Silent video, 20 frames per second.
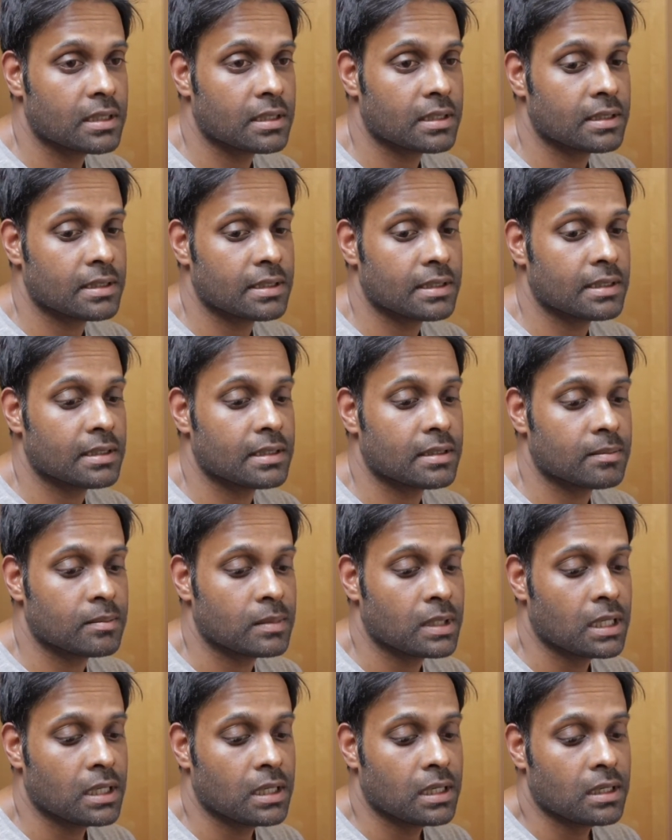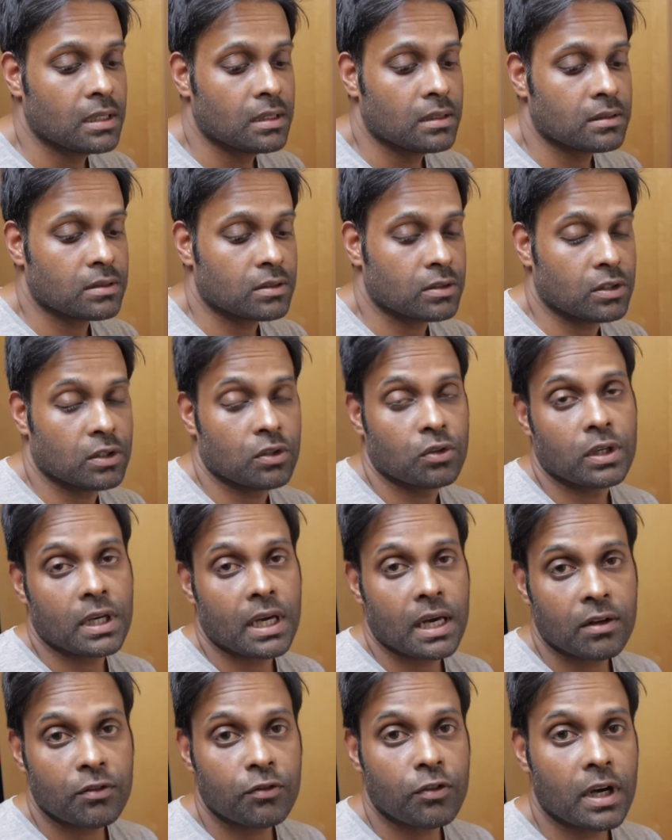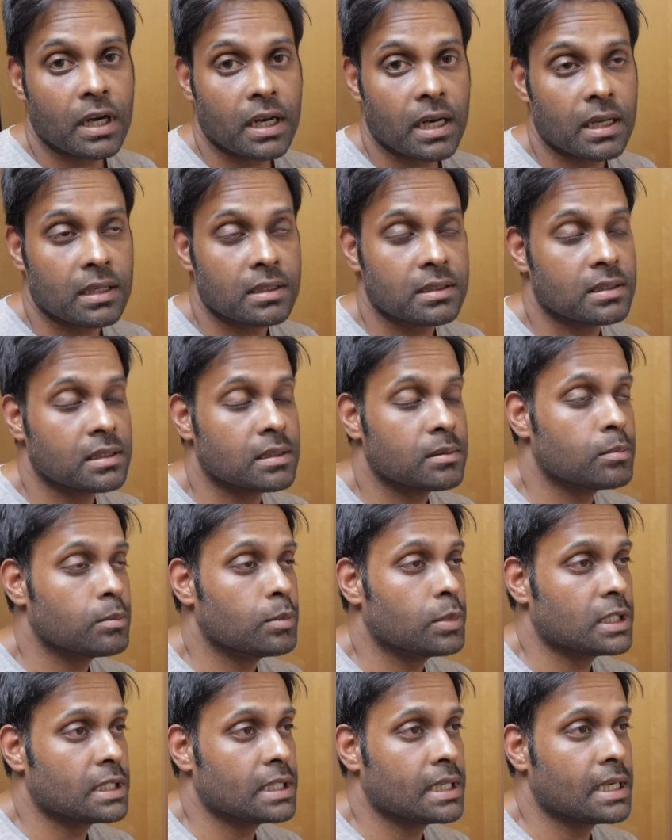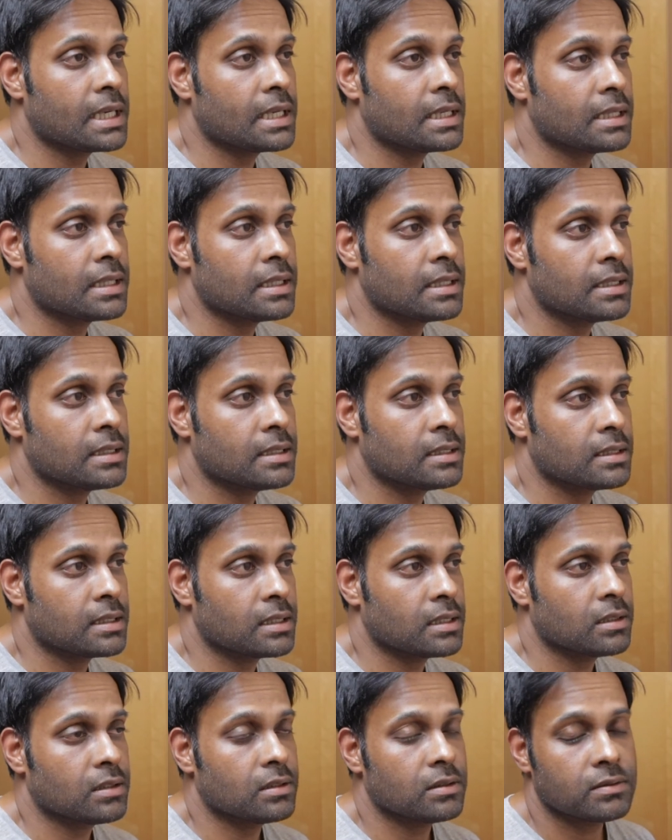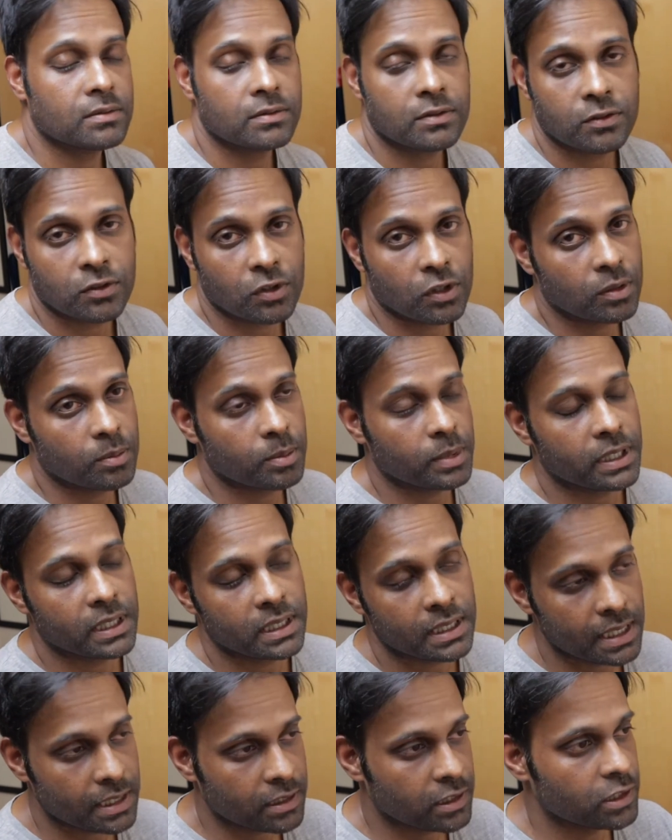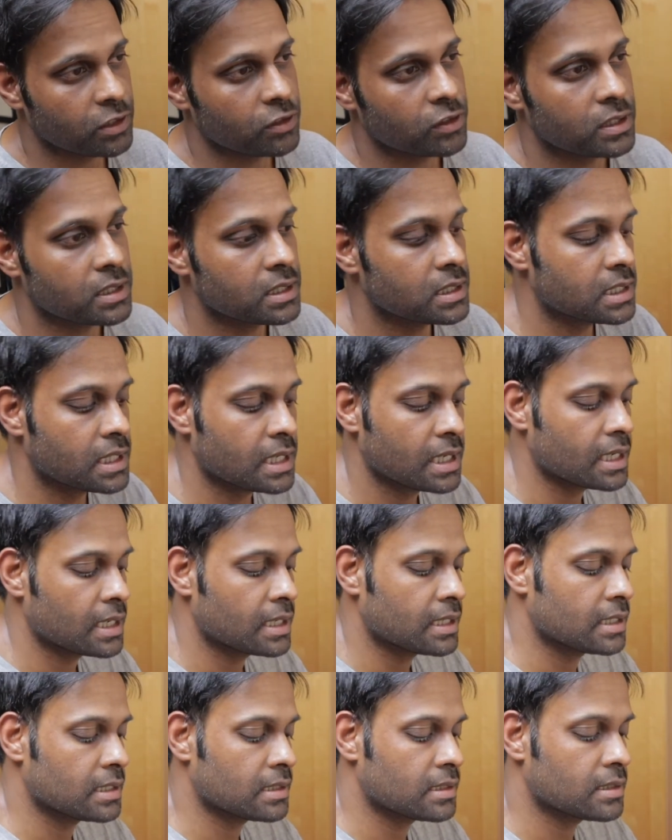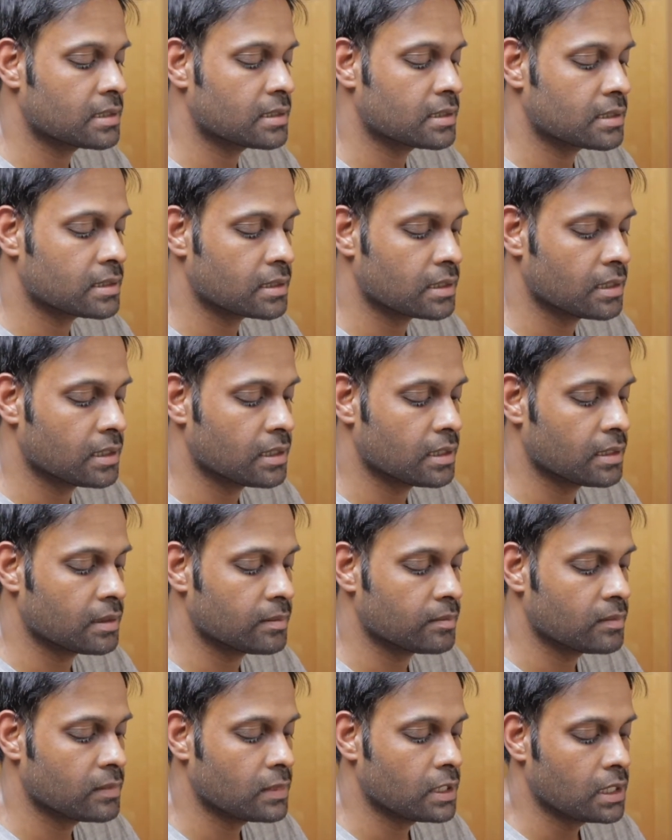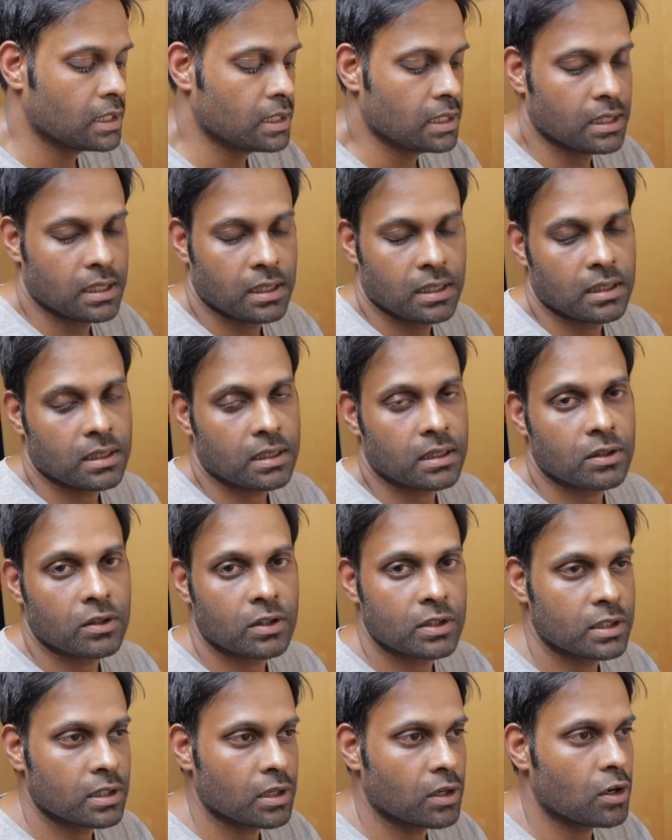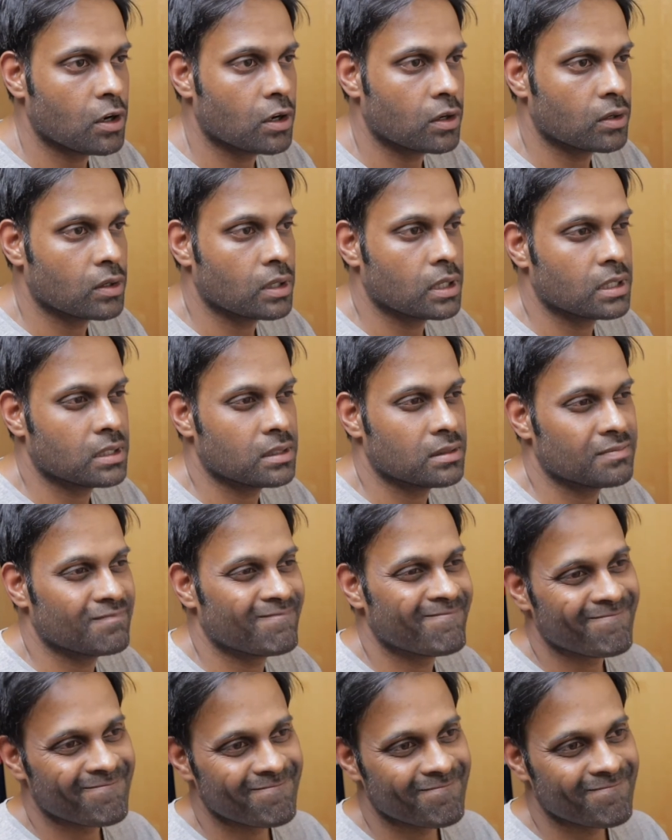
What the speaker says: So you can finance them, but then, you know, you've got to pay that interest, and it's, you know, in the long run,